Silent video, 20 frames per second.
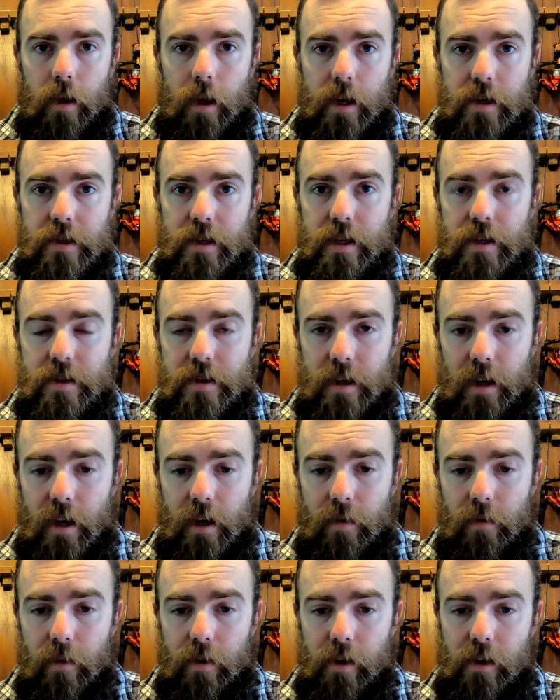as I
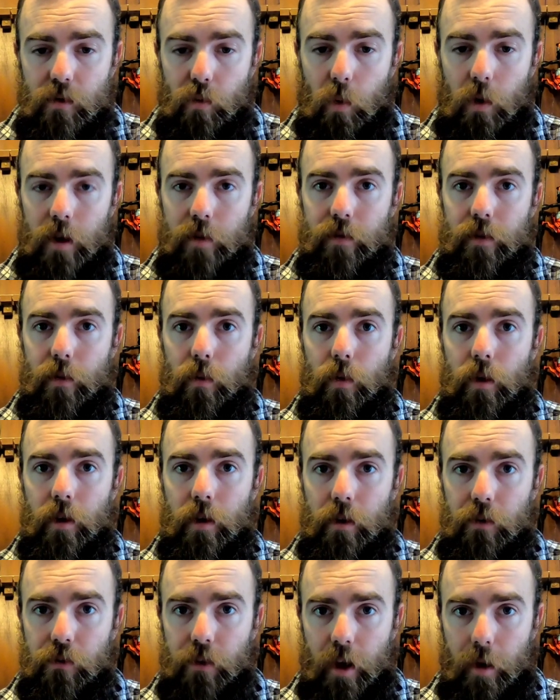said, is one of the
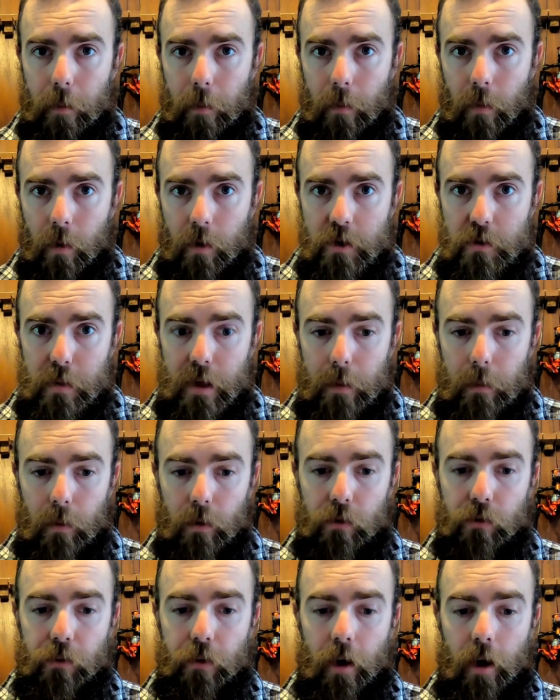reels that most
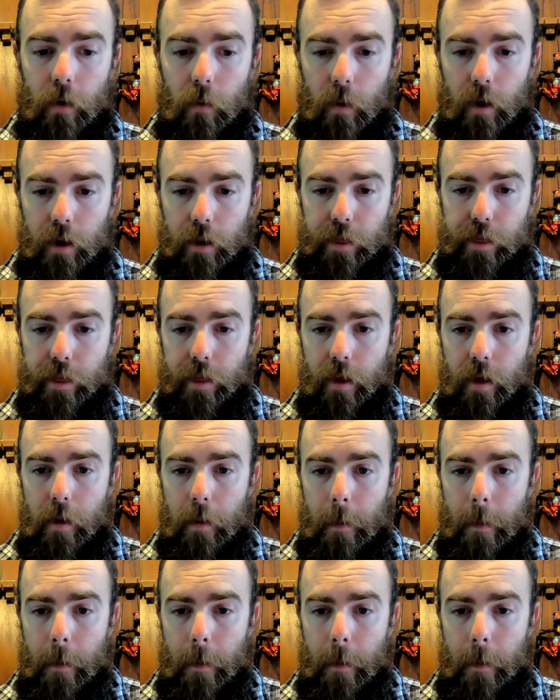people start with.